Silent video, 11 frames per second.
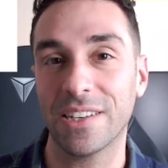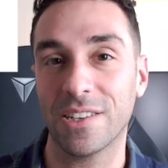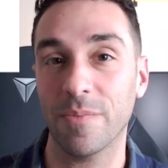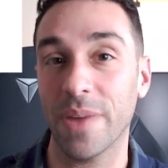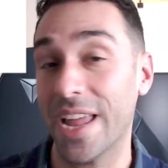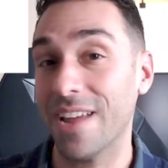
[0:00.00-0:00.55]
to
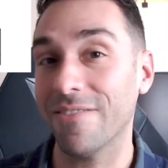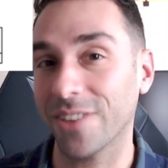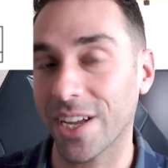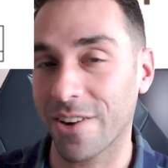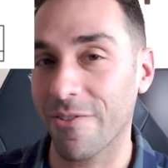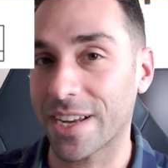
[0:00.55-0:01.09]
behave
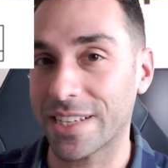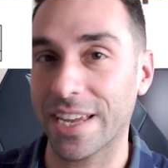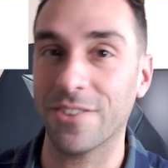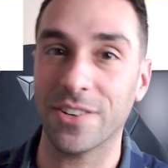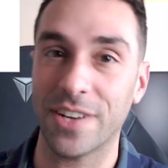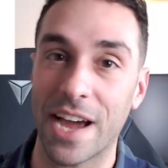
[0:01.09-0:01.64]
like a
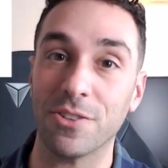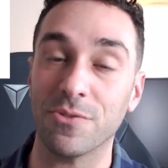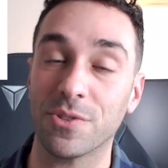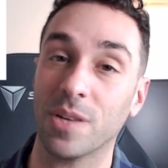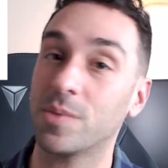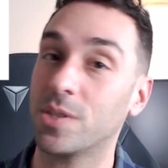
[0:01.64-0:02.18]
rectangle and now you
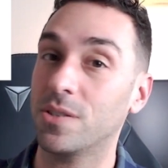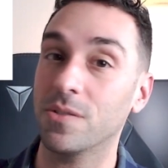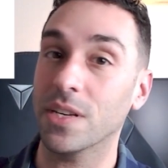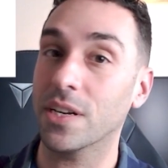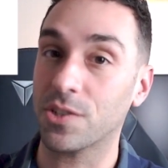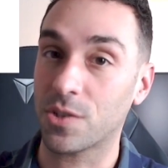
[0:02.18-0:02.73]
substitute
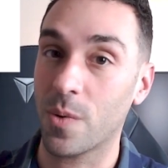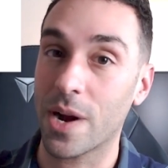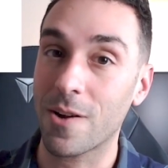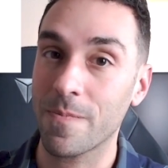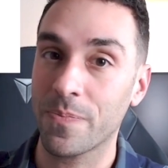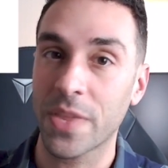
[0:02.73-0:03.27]
in a
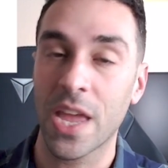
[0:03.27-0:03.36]
square,